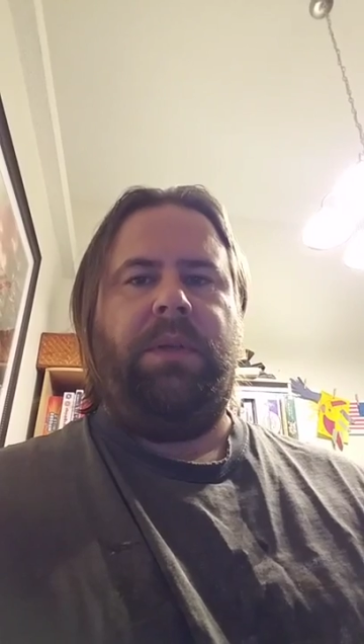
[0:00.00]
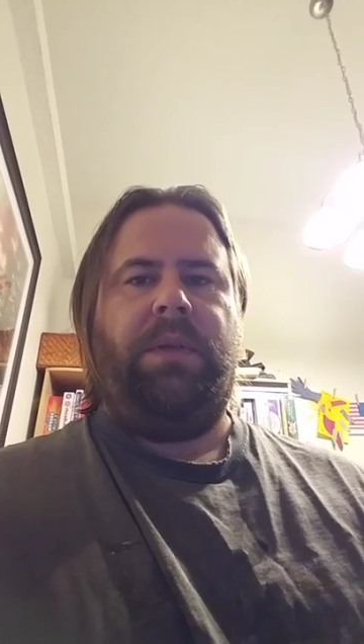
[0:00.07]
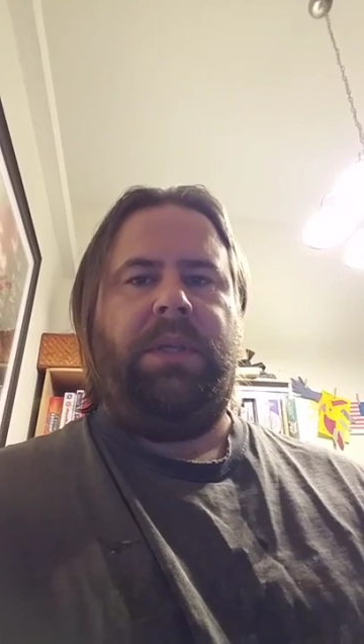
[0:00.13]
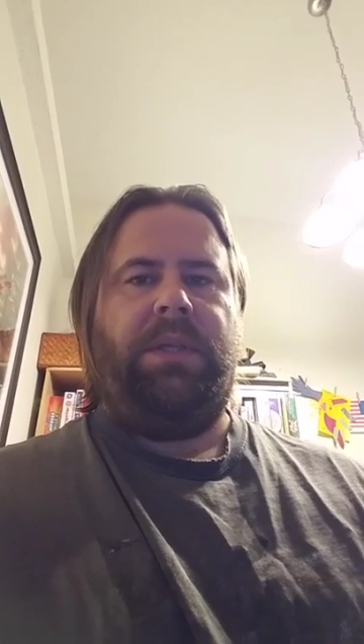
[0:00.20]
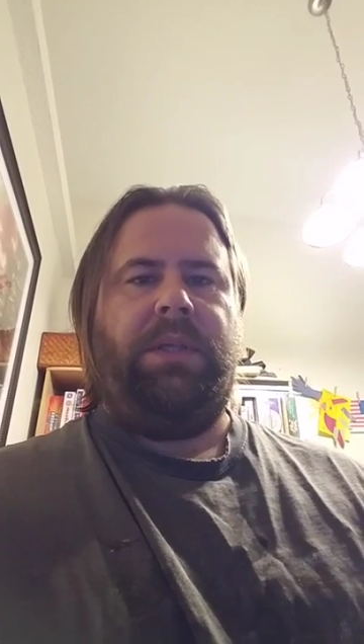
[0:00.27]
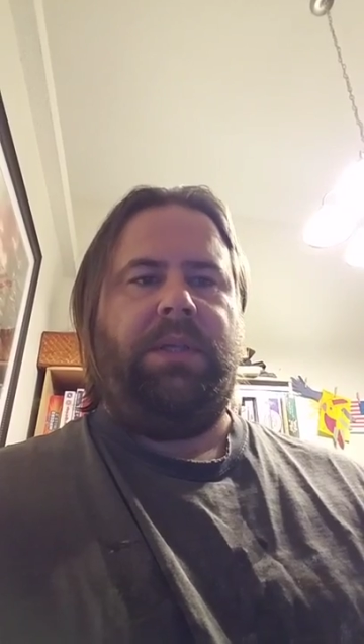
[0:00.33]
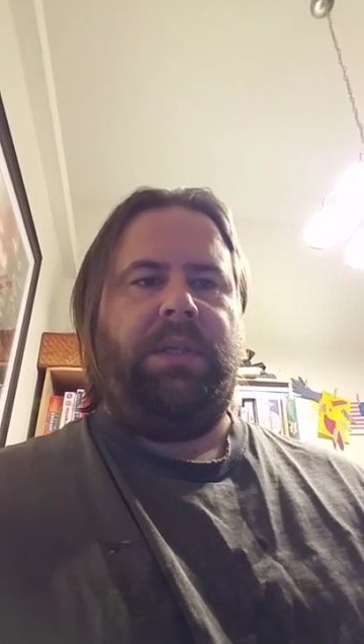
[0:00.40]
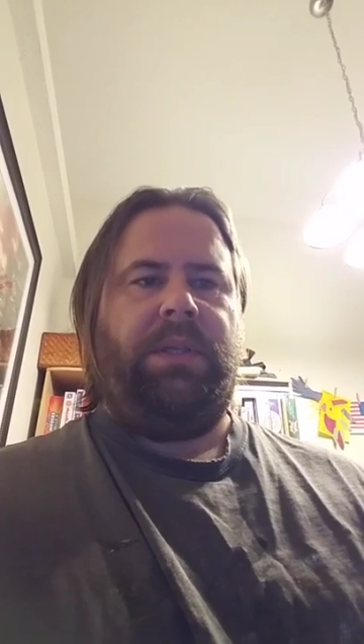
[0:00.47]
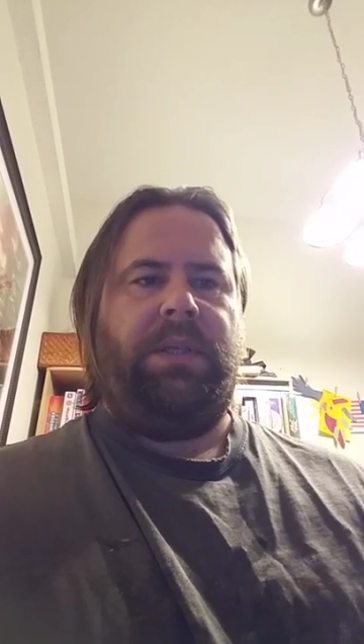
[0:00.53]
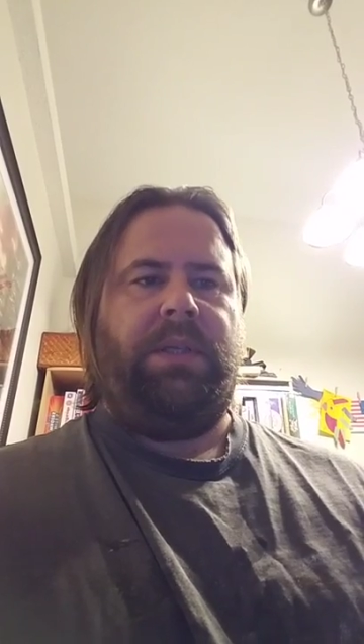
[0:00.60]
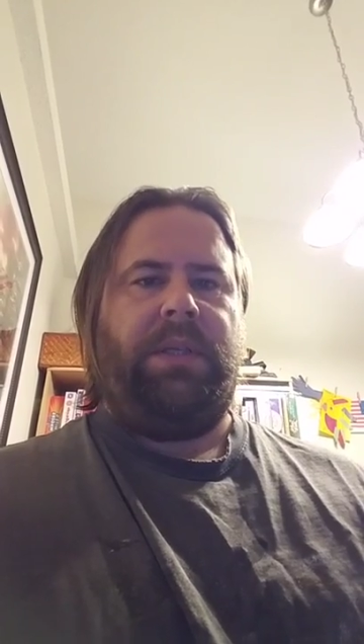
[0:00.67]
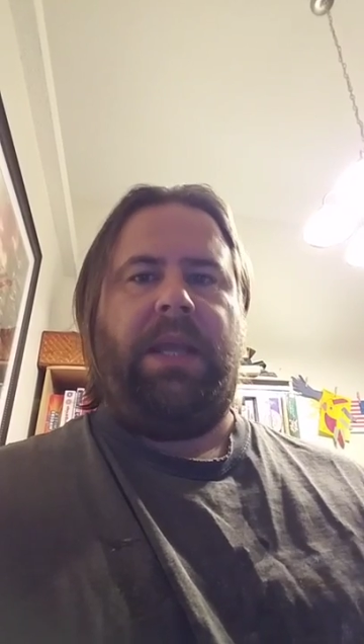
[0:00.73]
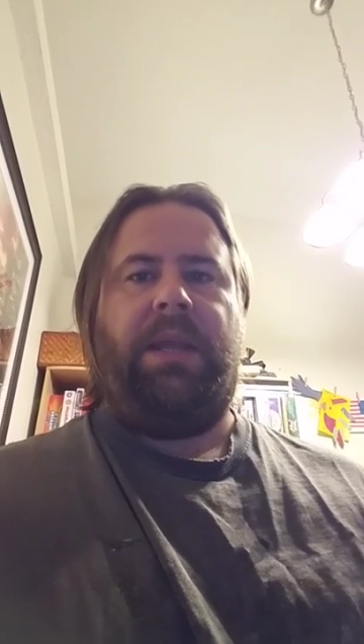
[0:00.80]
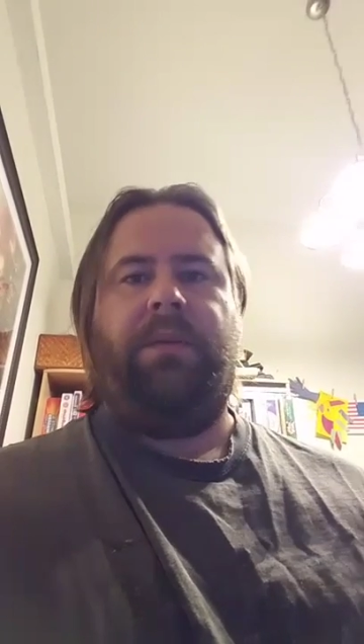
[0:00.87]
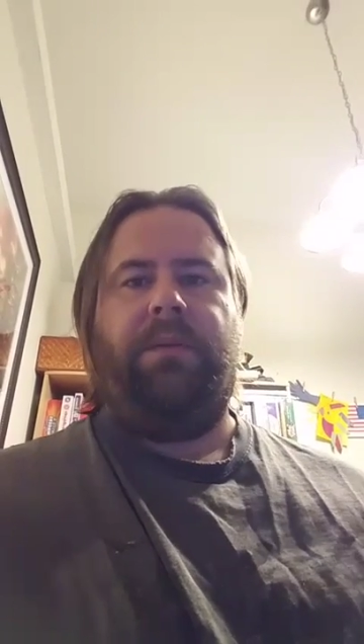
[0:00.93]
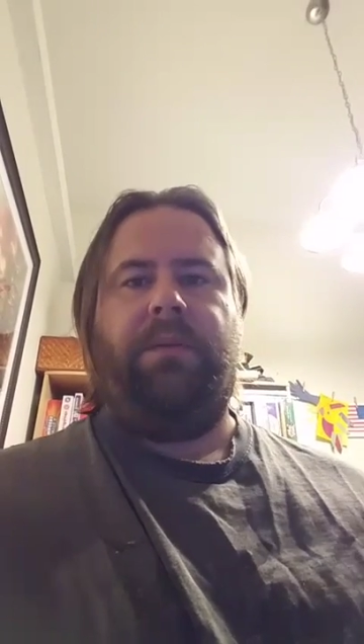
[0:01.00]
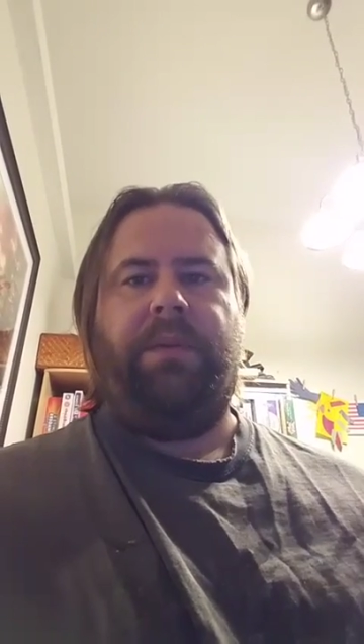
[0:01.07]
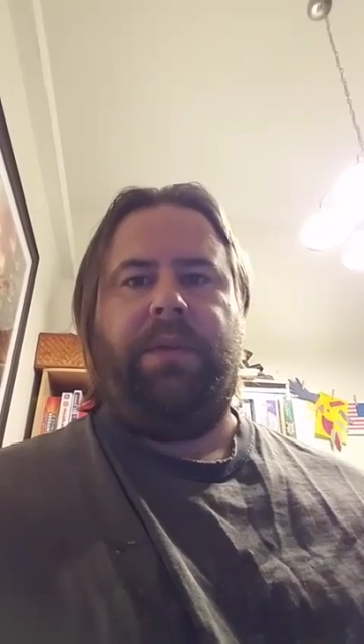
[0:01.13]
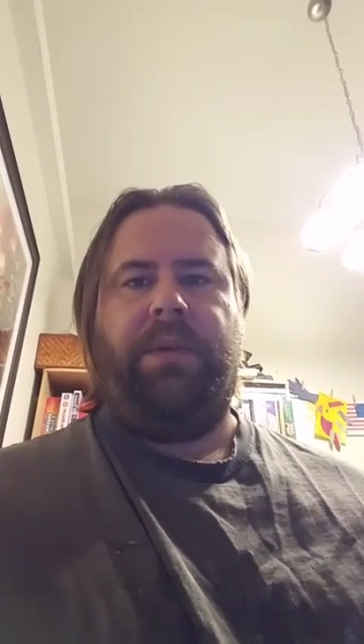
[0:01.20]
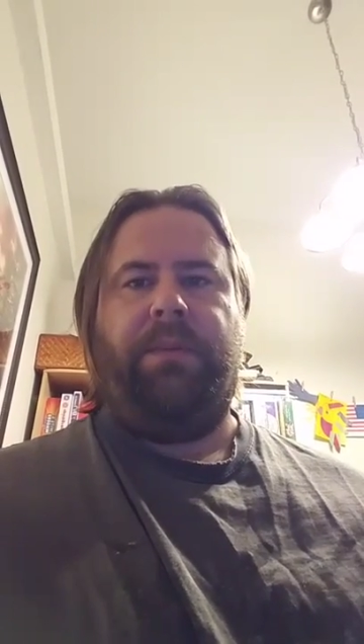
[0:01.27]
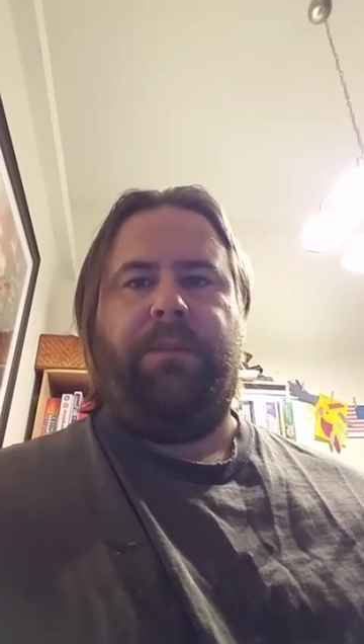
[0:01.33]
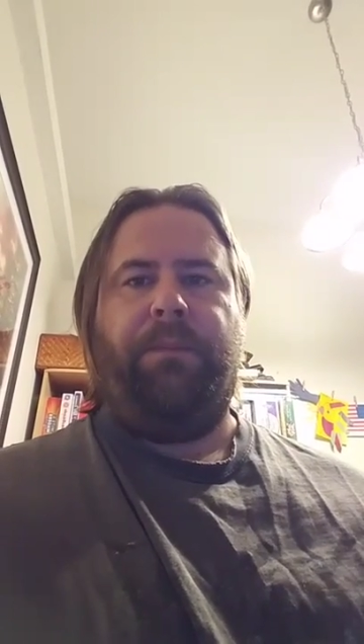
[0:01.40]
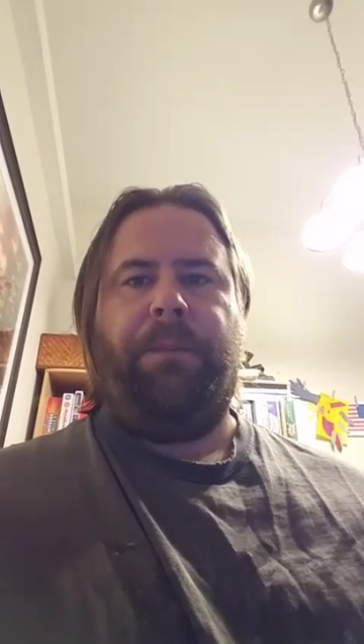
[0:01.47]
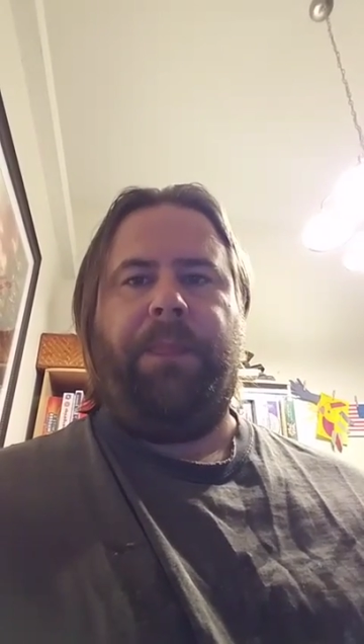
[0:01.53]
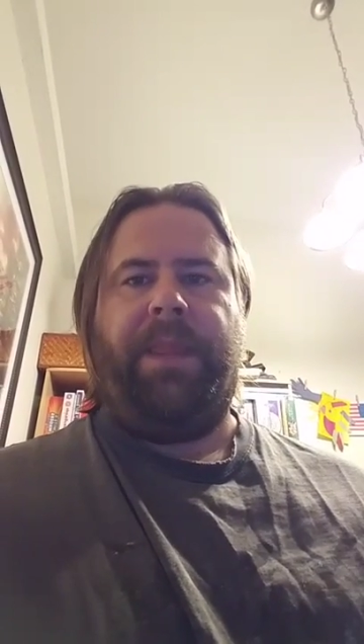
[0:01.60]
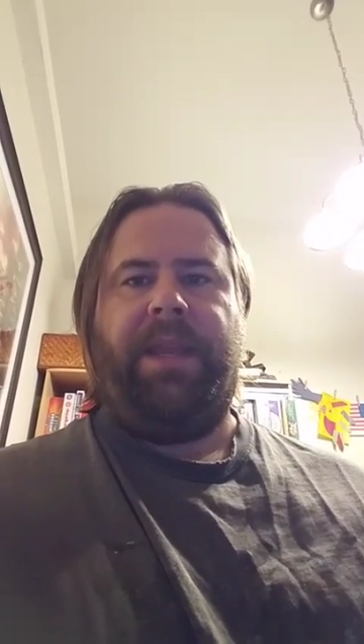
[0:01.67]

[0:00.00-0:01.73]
disentangle them